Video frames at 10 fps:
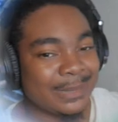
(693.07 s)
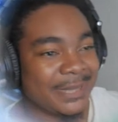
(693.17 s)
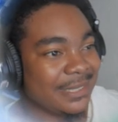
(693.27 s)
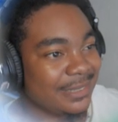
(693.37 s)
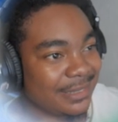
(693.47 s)
it,
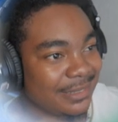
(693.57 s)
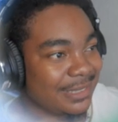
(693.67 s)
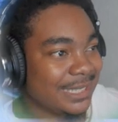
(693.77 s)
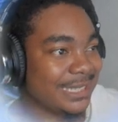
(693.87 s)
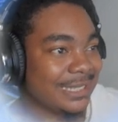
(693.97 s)
bro.
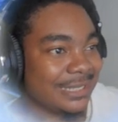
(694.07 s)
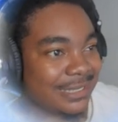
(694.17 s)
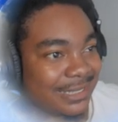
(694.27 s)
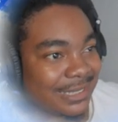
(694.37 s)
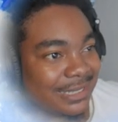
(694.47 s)
Let's get it.
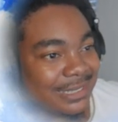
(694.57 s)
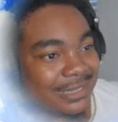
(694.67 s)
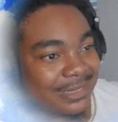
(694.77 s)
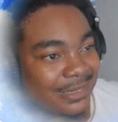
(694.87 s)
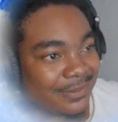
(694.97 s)

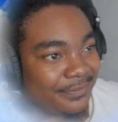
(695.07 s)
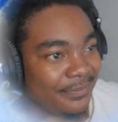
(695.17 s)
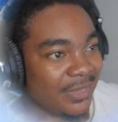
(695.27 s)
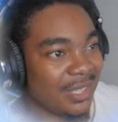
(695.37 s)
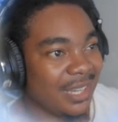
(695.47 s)

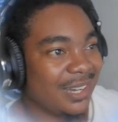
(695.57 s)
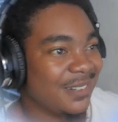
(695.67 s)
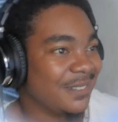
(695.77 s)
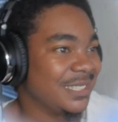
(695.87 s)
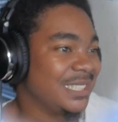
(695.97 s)
I
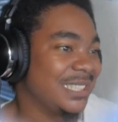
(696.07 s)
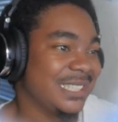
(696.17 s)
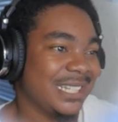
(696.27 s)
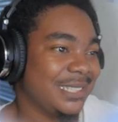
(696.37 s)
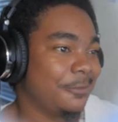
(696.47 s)
heard this is
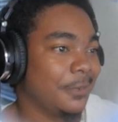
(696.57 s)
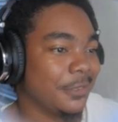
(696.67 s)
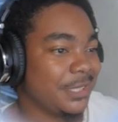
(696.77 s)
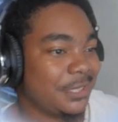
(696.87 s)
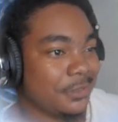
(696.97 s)
like the
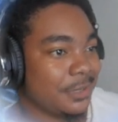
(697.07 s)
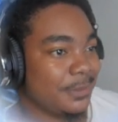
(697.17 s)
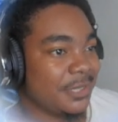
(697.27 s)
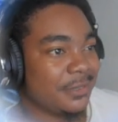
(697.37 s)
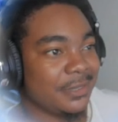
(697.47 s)
worst story,
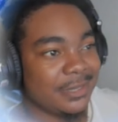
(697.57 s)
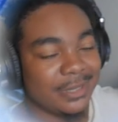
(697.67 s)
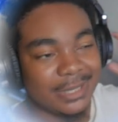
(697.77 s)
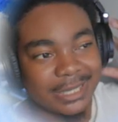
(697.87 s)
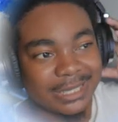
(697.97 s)
bro.
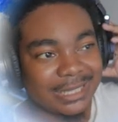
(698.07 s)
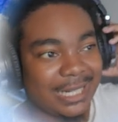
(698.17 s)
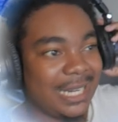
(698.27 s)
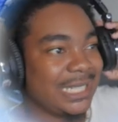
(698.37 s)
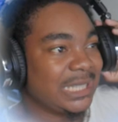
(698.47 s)

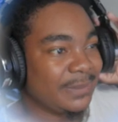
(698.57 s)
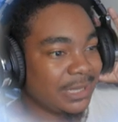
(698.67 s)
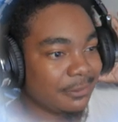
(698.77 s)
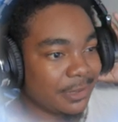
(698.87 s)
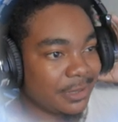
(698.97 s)
Has to be
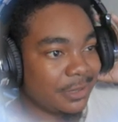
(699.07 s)
the worst